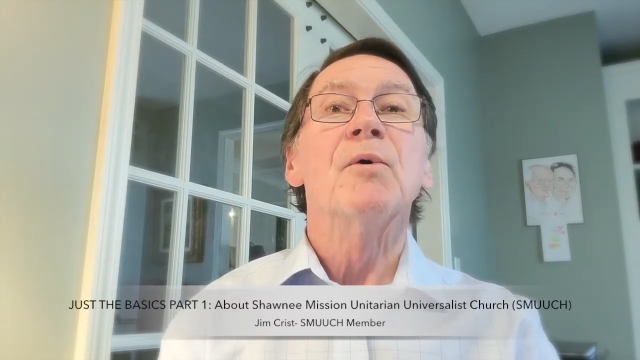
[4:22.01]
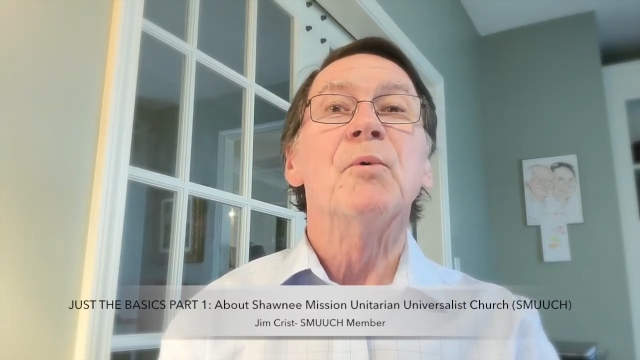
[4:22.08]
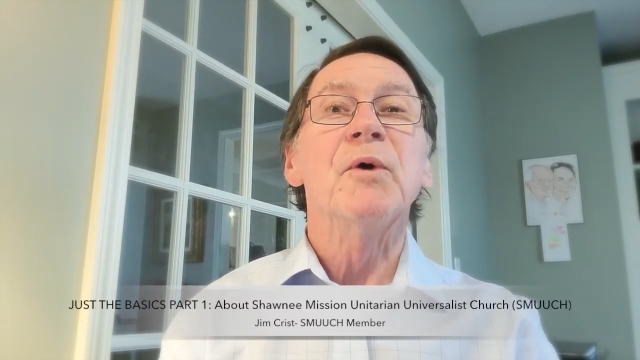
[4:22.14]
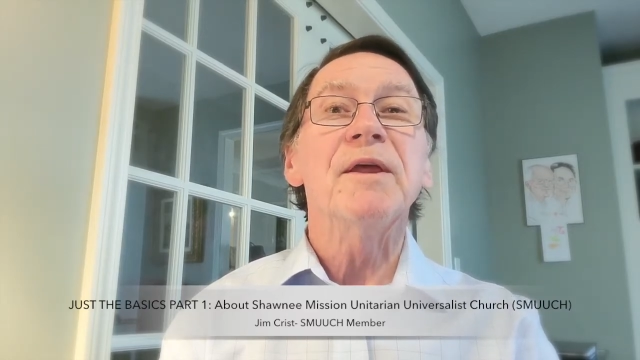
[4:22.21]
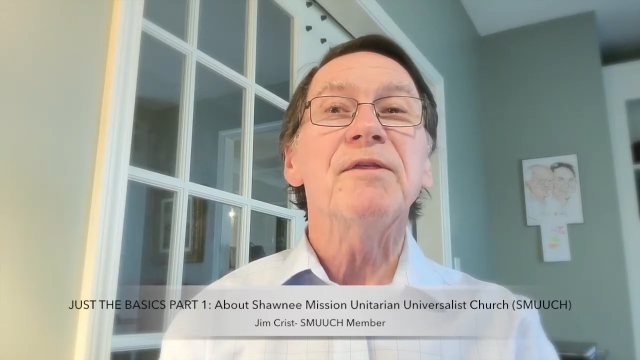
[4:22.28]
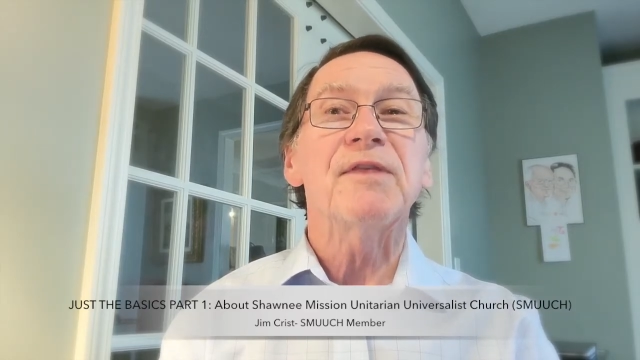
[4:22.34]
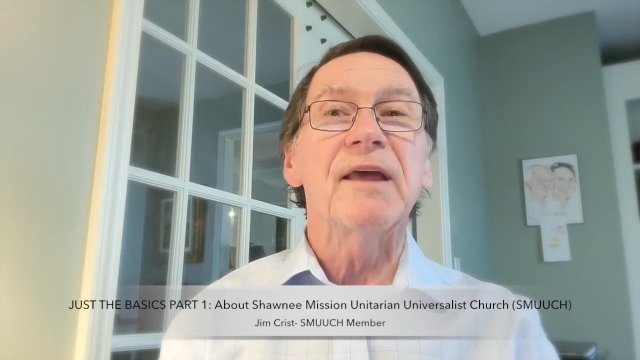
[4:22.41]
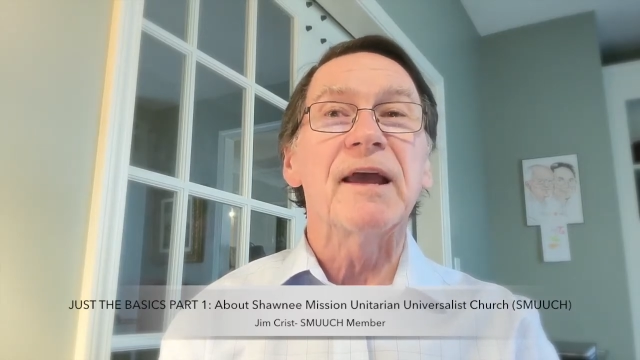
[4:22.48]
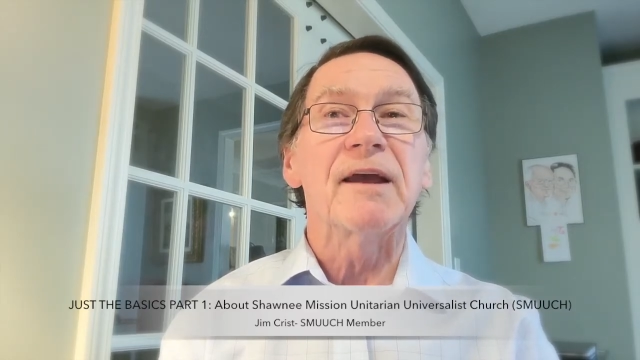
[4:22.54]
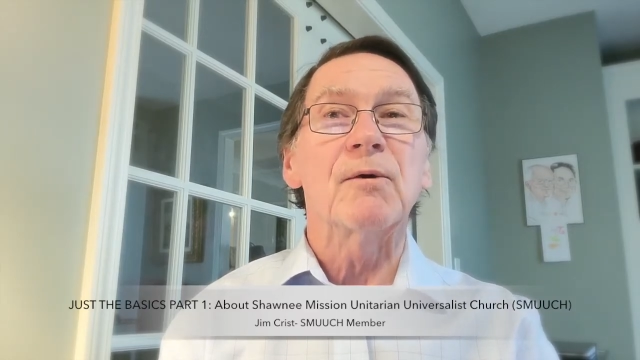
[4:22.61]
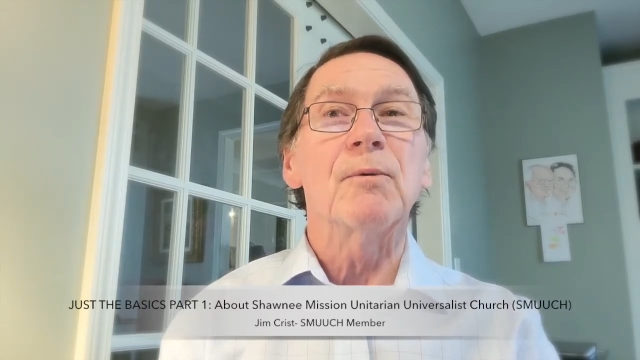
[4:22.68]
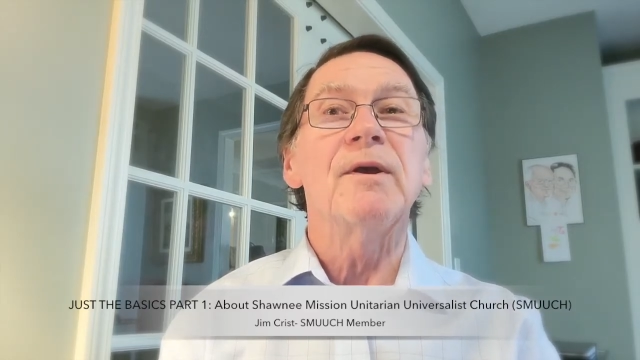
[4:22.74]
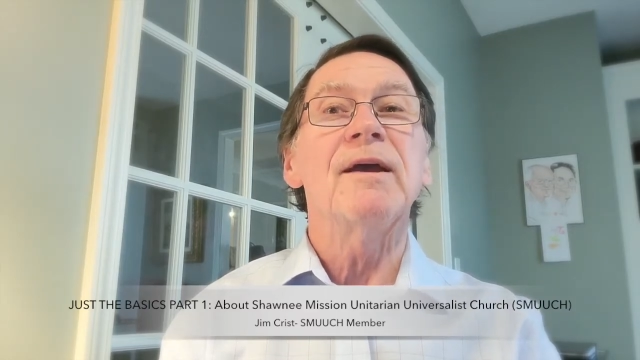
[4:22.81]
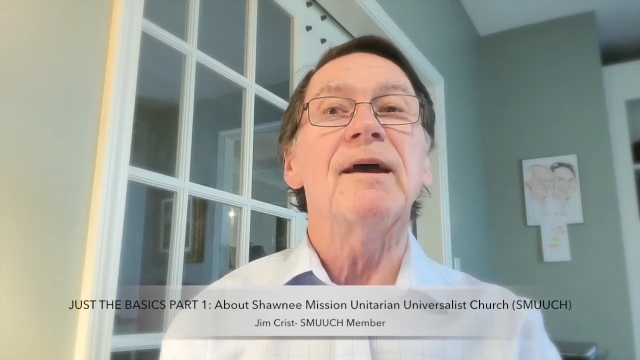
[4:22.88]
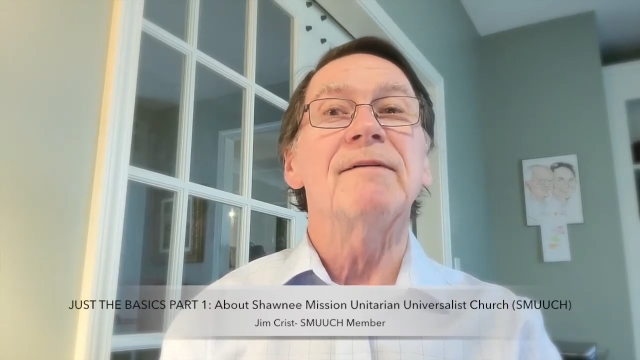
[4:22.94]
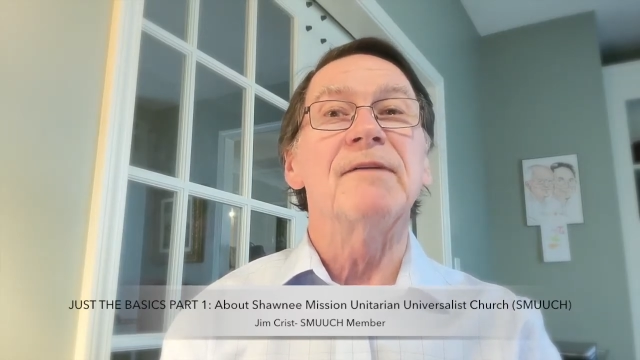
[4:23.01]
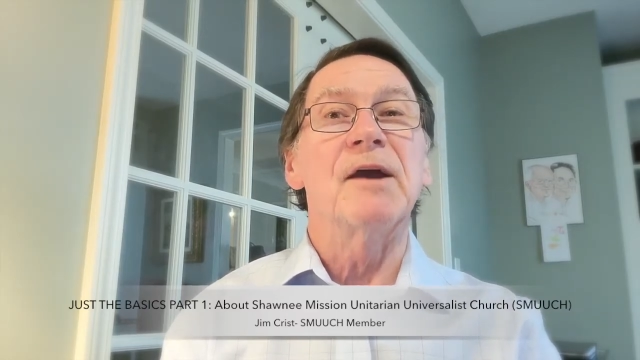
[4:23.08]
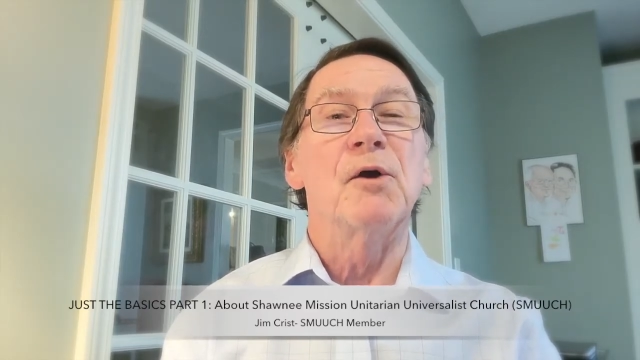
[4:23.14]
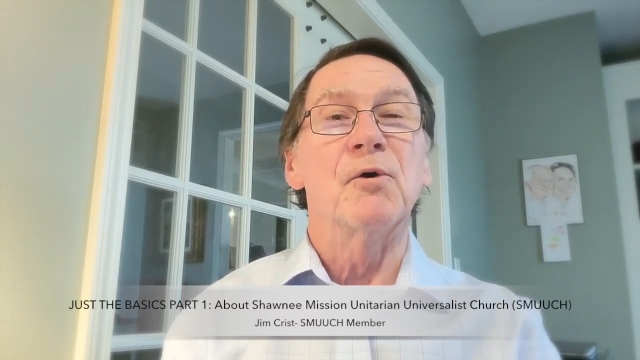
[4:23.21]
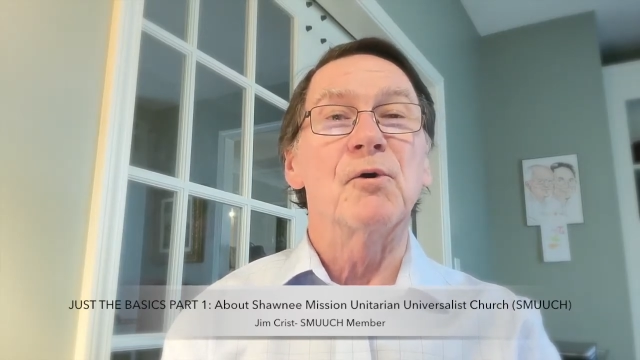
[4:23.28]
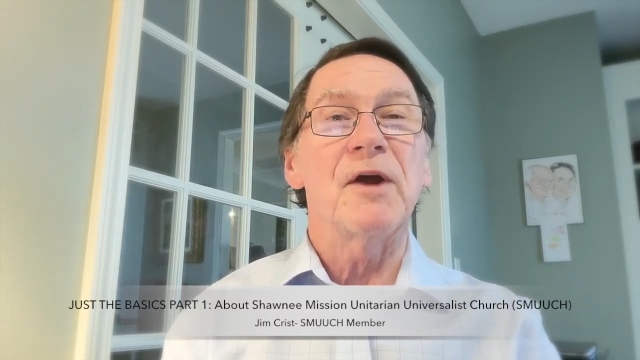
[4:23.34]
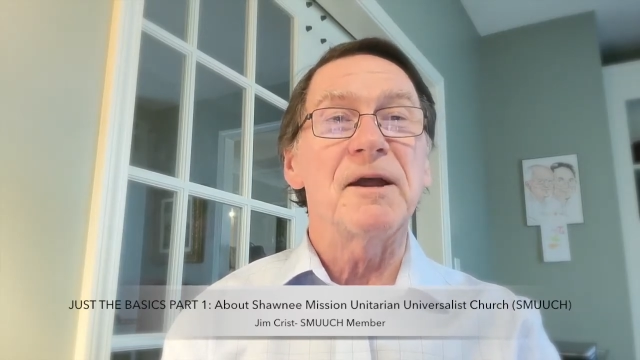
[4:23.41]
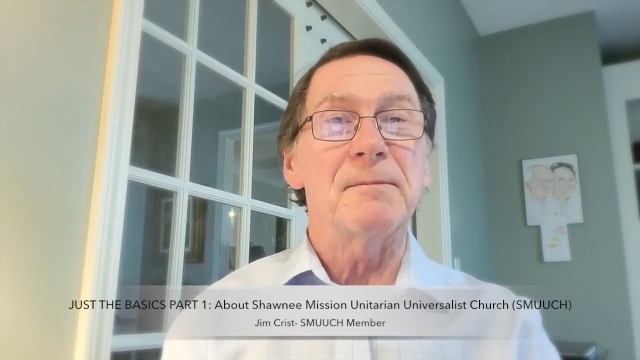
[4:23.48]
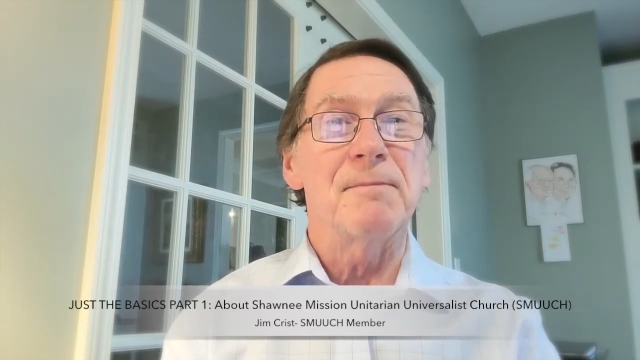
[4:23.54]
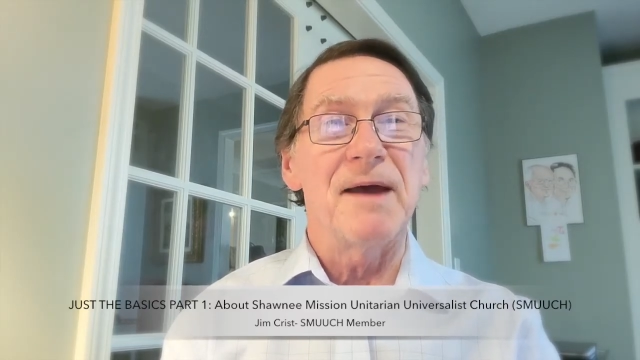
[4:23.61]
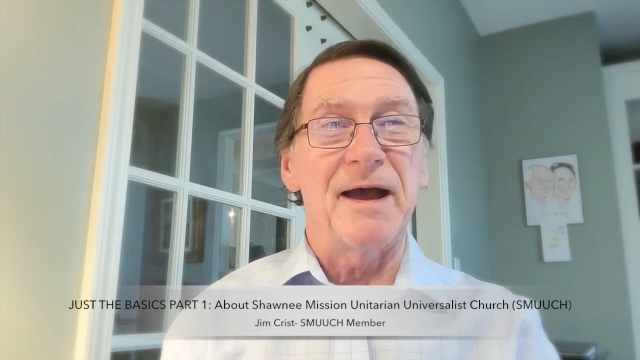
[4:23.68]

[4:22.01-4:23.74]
We think we have a great